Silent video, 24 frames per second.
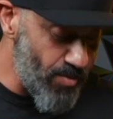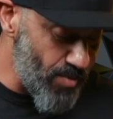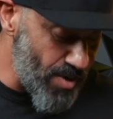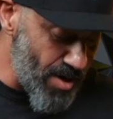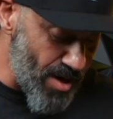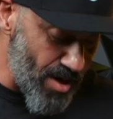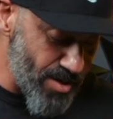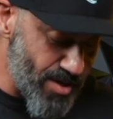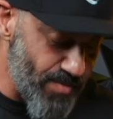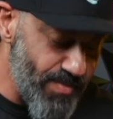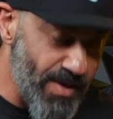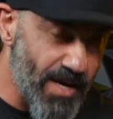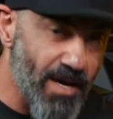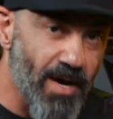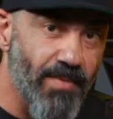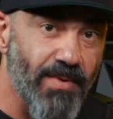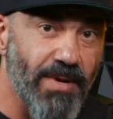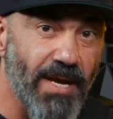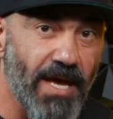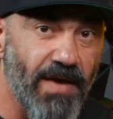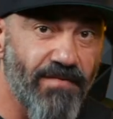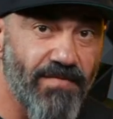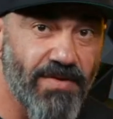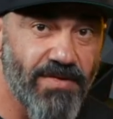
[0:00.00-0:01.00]
went on to become
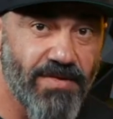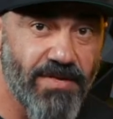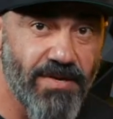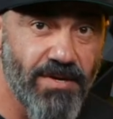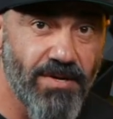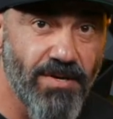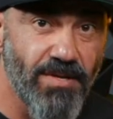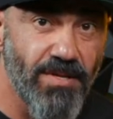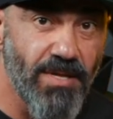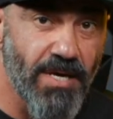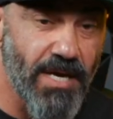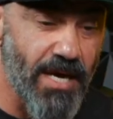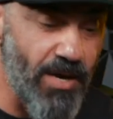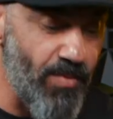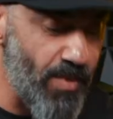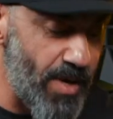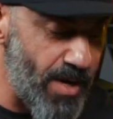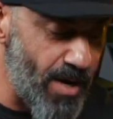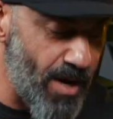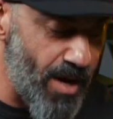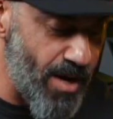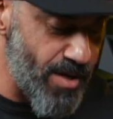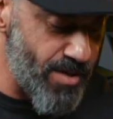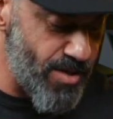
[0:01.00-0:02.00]
a Navy SEAL. He
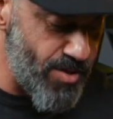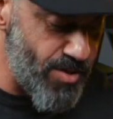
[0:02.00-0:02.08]
went on